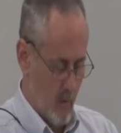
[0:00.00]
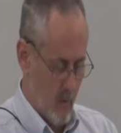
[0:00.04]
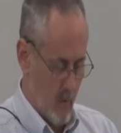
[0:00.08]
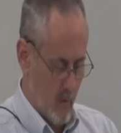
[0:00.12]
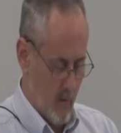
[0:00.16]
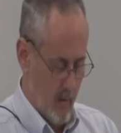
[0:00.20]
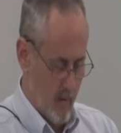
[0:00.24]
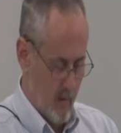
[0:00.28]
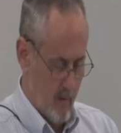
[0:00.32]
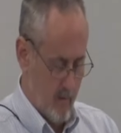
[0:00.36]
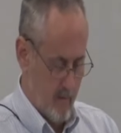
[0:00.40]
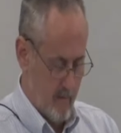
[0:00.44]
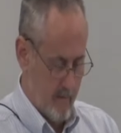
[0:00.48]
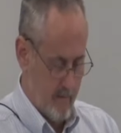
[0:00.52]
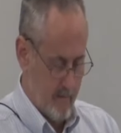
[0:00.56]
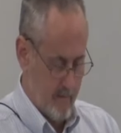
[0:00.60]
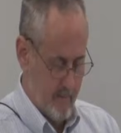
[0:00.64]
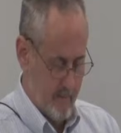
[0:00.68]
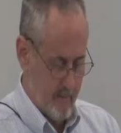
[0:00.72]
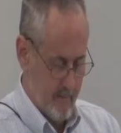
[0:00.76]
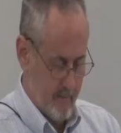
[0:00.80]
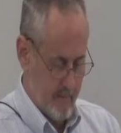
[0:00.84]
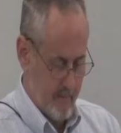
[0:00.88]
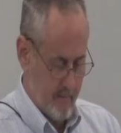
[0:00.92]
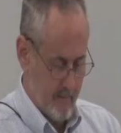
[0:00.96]
oil,
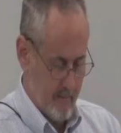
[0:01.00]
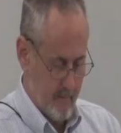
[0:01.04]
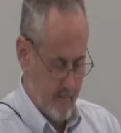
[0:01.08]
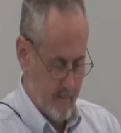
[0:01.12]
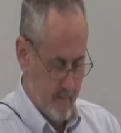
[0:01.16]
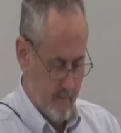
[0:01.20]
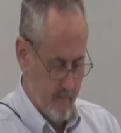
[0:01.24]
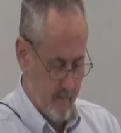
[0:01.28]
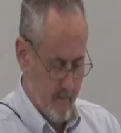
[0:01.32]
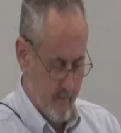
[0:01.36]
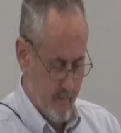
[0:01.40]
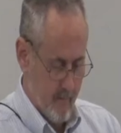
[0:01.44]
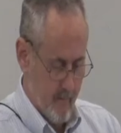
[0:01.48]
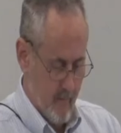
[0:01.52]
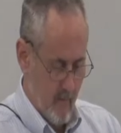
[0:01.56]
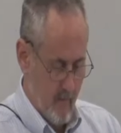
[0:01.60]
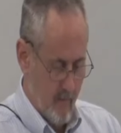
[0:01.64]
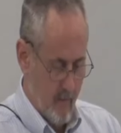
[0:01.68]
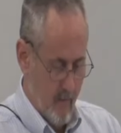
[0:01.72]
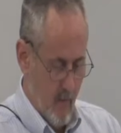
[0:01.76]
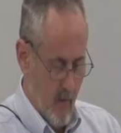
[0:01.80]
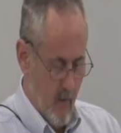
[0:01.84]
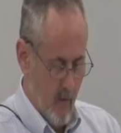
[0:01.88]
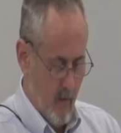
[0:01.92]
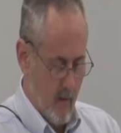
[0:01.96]

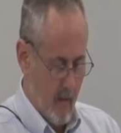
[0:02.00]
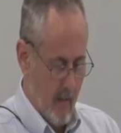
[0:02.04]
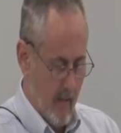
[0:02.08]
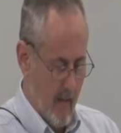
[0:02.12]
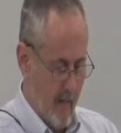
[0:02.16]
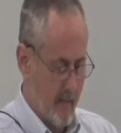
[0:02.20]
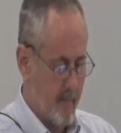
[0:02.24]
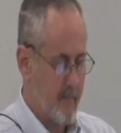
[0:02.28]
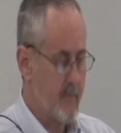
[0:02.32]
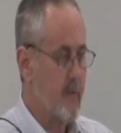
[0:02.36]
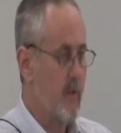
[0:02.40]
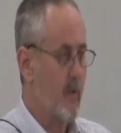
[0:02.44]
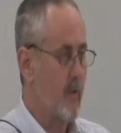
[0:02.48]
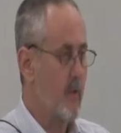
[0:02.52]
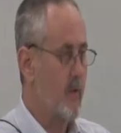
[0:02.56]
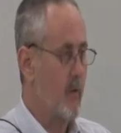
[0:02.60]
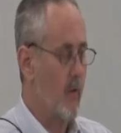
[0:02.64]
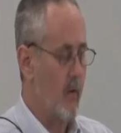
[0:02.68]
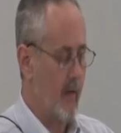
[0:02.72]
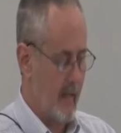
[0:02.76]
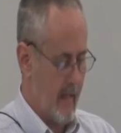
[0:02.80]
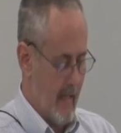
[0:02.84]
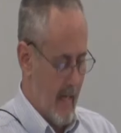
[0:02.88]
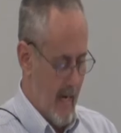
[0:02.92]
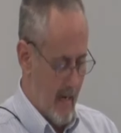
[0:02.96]
for our lamps are
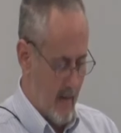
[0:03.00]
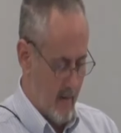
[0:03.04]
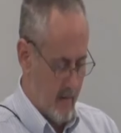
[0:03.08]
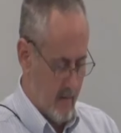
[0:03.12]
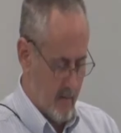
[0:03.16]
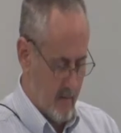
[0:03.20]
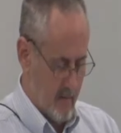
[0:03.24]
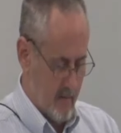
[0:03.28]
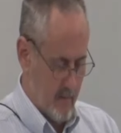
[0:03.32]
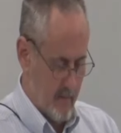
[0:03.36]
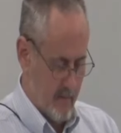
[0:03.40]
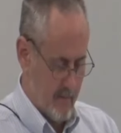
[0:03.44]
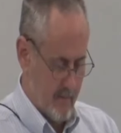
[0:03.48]
going out.